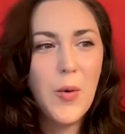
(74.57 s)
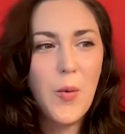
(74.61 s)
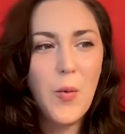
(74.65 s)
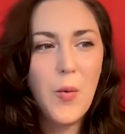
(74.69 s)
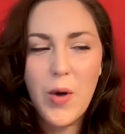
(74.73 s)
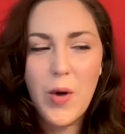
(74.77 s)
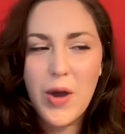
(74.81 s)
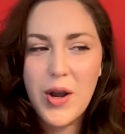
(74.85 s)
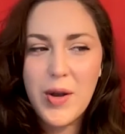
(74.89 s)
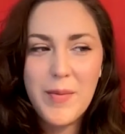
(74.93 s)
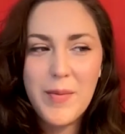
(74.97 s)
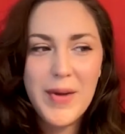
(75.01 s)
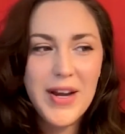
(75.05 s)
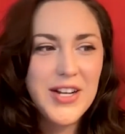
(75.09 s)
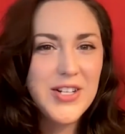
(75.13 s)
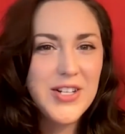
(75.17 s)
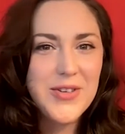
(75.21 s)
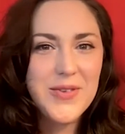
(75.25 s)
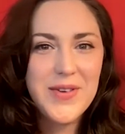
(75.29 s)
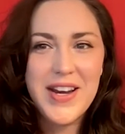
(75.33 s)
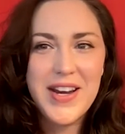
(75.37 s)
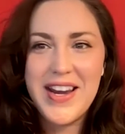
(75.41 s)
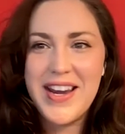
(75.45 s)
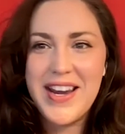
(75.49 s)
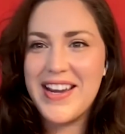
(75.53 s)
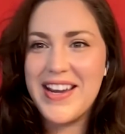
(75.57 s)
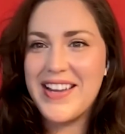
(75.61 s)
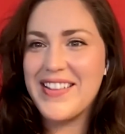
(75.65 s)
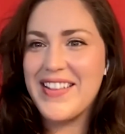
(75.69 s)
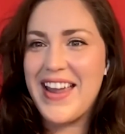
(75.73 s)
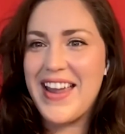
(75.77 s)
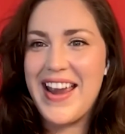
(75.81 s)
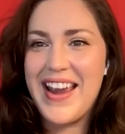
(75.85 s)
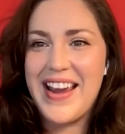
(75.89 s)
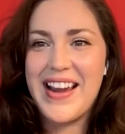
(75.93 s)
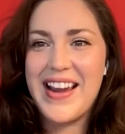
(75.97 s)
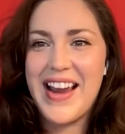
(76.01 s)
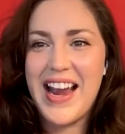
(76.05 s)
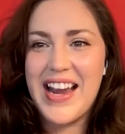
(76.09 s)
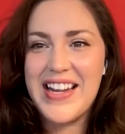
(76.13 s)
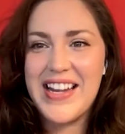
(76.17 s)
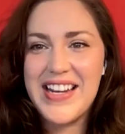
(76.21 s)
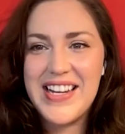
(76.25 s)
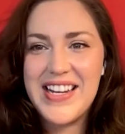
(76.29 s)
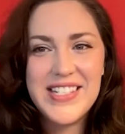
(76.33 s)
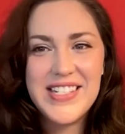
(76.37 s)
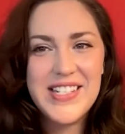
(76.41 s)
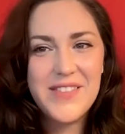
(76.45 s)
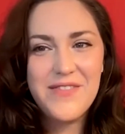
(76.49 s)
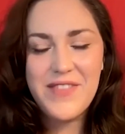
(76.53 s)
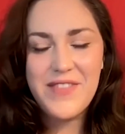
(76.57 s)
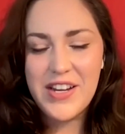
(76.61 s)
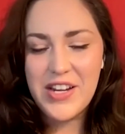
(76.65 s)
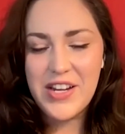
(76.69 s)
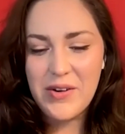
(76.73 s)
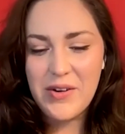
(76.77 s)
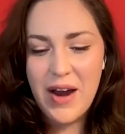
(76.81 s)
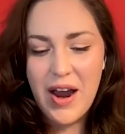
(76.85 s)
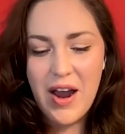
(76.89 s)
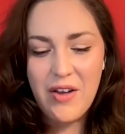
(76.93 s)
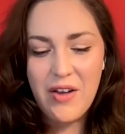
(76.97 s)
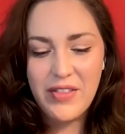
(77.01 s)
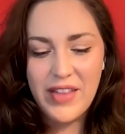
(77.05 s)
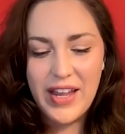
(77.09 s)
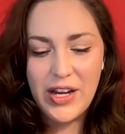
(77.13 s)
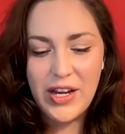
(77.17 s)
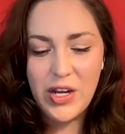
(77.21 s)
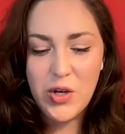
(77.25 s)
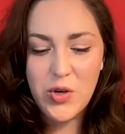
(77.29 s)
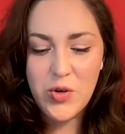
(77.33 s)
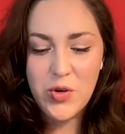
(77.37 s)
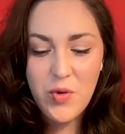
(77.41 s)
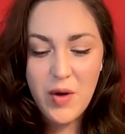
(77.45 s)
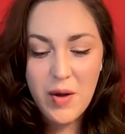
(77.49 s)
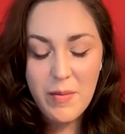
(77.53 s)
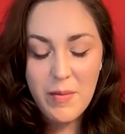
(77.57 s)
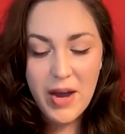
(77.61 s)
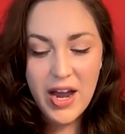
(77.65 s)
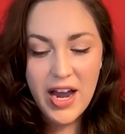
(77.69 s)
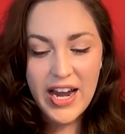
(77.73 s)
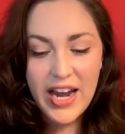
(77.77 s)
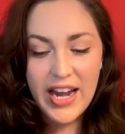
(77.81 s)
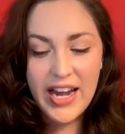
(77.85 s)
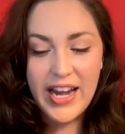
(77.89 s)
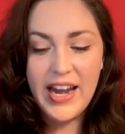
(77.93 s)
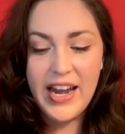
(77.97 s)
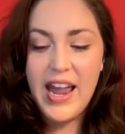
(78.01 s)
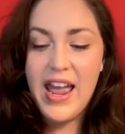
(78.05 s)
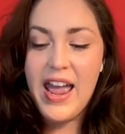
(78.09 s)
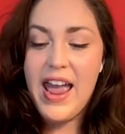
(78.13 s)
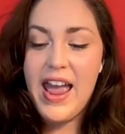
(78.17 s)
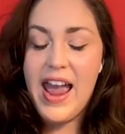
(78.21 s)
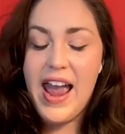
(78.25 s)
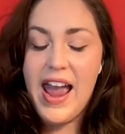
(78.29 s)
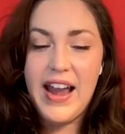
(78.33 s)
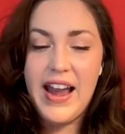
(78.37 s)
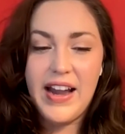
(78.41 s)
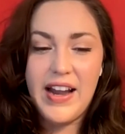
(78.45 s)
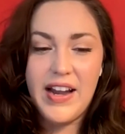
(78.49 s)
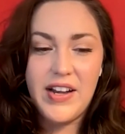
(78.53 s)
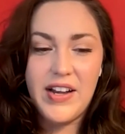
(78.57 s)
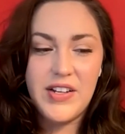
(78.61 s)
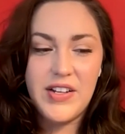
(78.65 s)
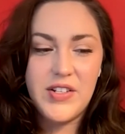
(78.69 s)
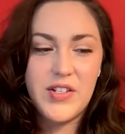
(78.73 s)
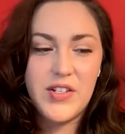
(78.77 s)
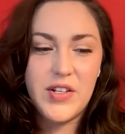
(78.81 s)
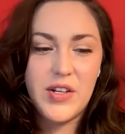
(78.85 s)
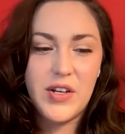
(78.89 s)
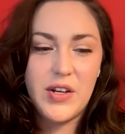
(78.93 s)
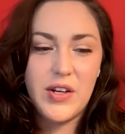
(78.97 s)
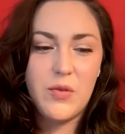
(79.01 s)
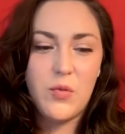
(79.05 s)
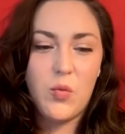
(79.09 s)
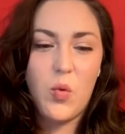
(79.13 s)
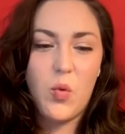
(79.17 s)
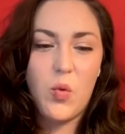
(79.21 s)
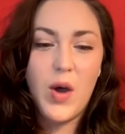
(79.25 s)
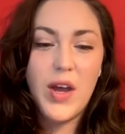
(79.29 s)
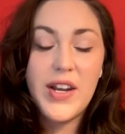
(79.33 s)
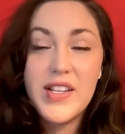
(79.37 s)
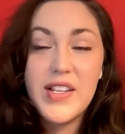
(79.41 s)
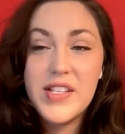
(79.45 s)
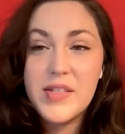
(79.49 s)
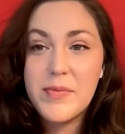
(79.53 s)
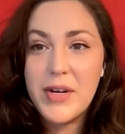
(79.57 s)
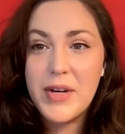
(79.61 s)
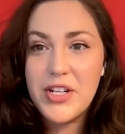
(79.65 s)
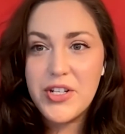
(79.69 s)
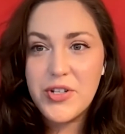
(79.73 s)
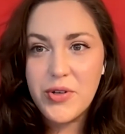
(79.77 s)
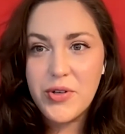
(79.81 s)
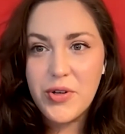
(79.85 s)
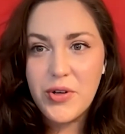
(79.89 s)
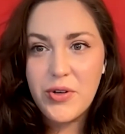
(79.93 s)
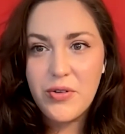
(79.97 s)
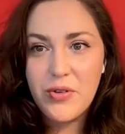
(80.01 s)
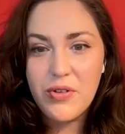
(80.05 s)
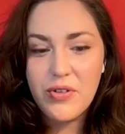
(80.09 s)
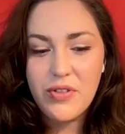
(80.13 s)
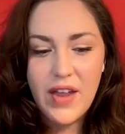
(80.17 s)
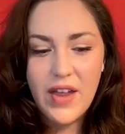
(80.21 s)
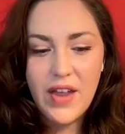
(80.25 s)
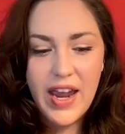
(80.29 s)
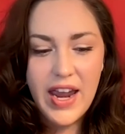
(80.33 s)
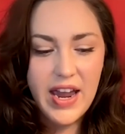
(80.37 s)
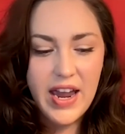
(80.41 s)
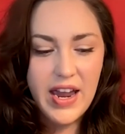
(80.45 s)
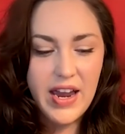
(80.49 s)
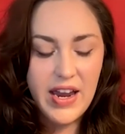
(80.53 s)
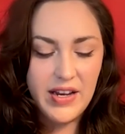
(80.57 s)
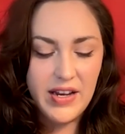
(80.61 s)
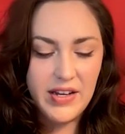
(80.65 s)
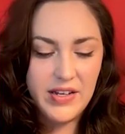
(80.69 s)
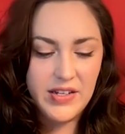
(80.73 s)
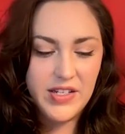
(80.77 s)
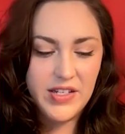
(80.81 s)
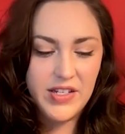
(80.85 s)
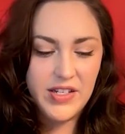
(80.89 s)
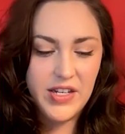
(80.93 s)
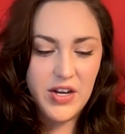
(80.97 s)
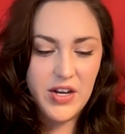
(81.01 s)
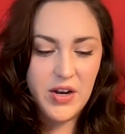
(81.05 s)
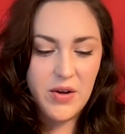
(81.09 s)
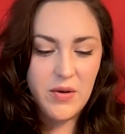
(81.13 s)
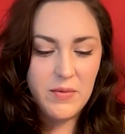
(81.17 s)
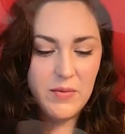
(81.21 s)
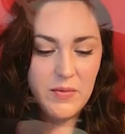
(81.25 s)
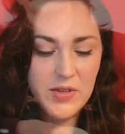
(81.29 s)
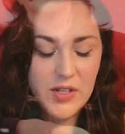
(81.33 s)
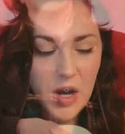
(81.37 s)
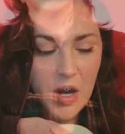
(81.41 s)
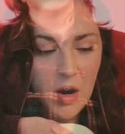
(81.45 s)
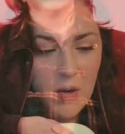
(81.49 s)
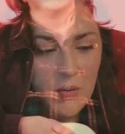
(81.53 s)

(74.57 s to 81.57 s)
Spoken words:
what am I doing? Like, I need to figure out like, who am I and what is my truth? And, it was